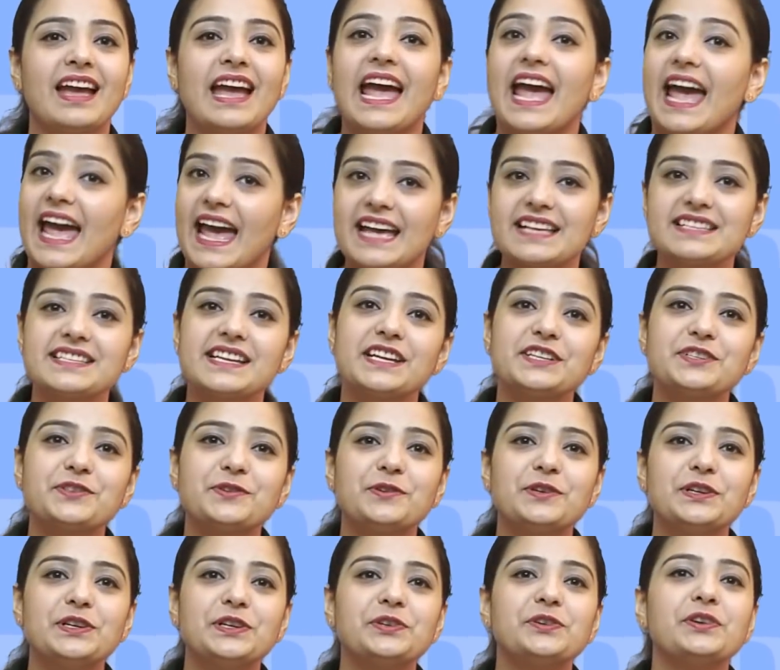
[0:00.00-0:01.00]
As I
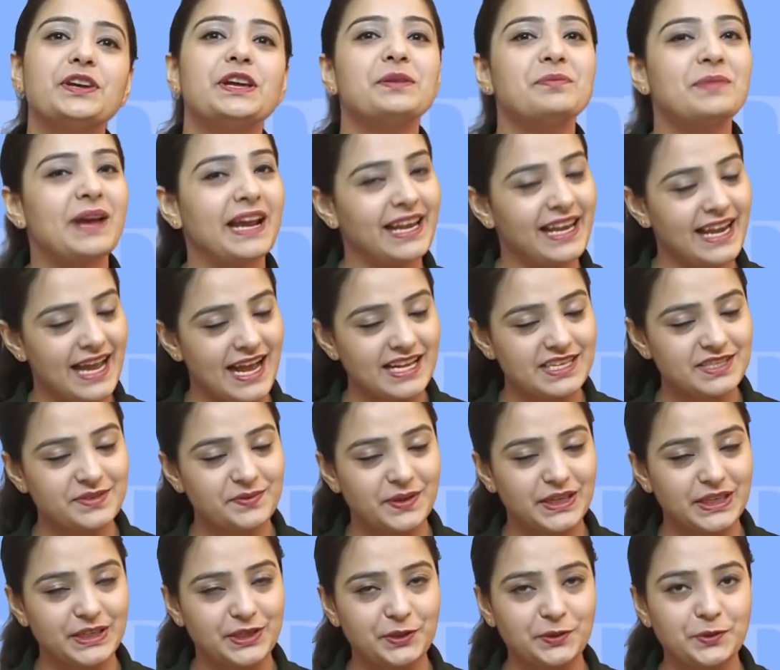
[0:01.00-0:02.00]
told you in my last
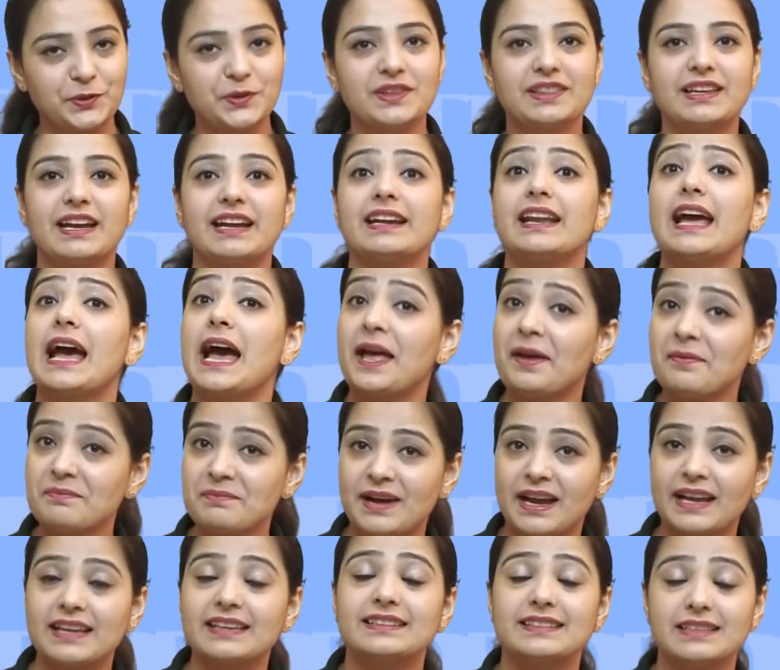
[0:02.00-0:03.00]
video that I'm
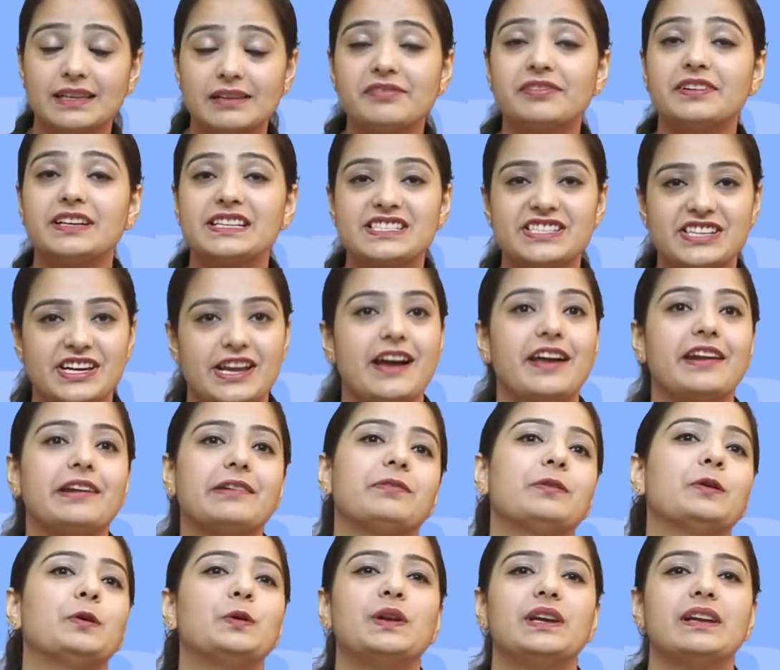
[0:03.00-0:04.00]
myself a JRF
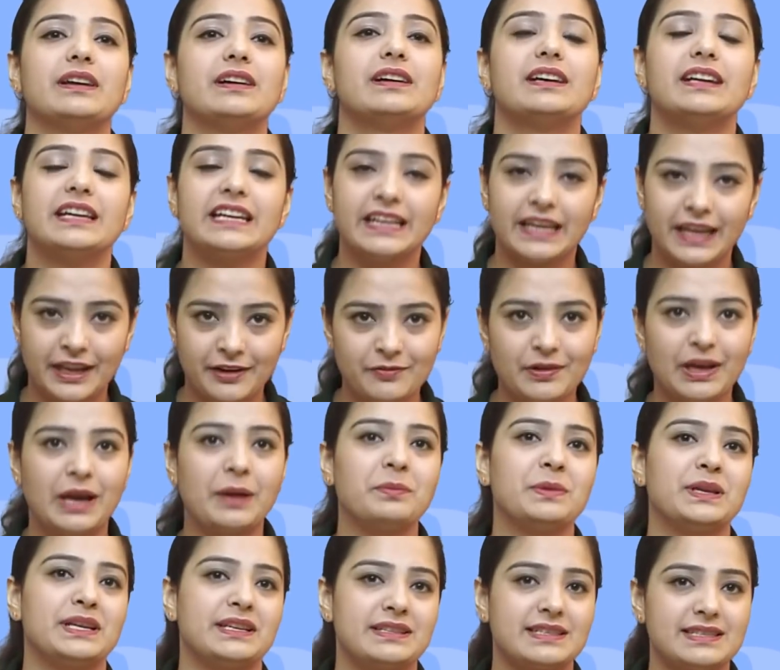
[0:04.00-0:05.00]
holder in
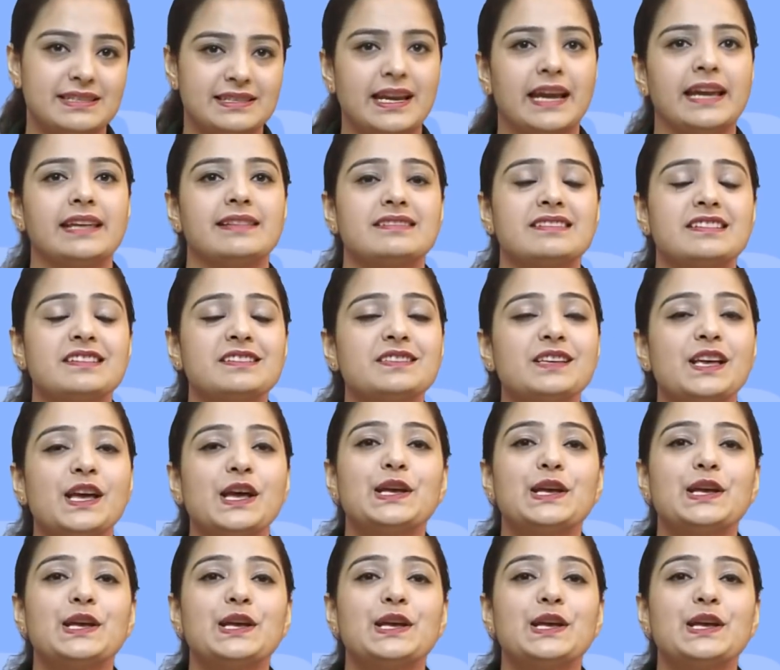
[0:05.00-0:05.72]
environmental sciences,